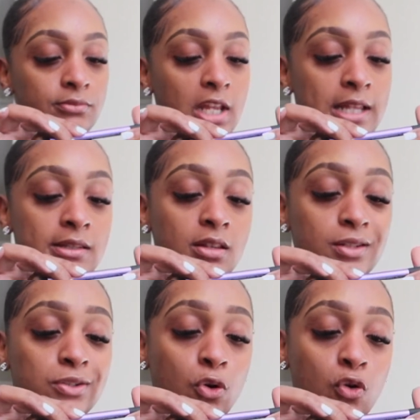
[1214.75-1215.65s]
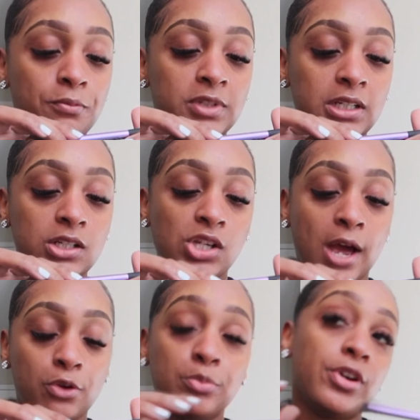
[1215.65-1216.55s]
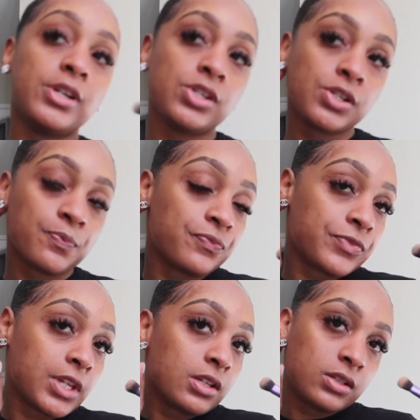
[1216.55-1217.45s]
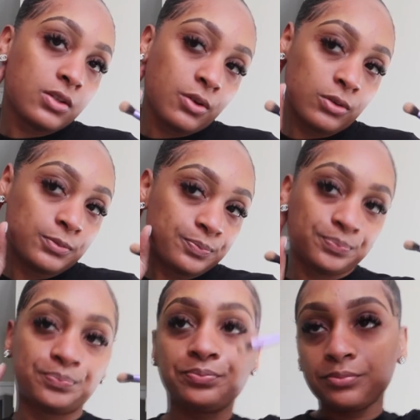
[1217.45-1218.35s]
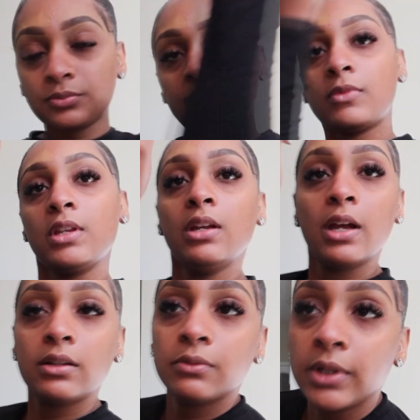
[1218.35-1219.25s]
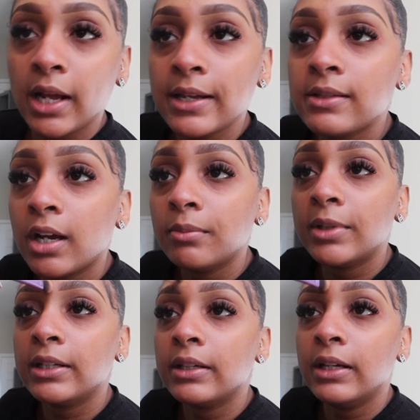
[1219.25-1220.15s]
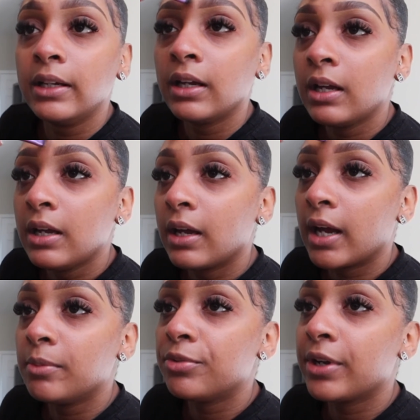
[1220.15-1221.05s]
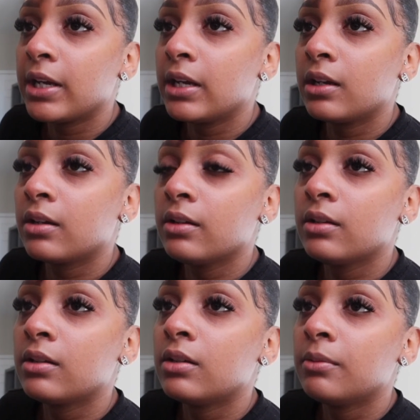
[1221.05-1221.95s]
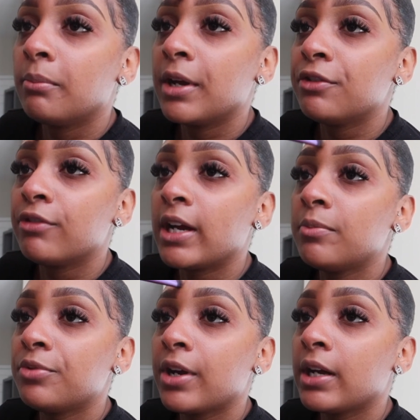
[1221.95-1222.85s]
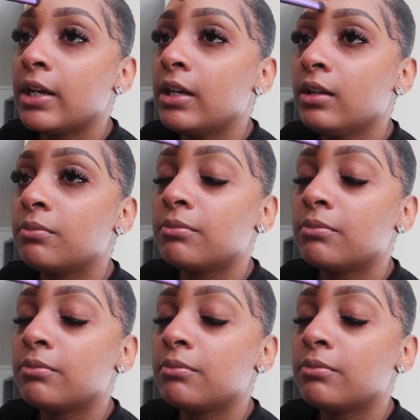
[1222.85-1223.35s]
It's the domed shadow brush. So when I start blending, I bring my right brow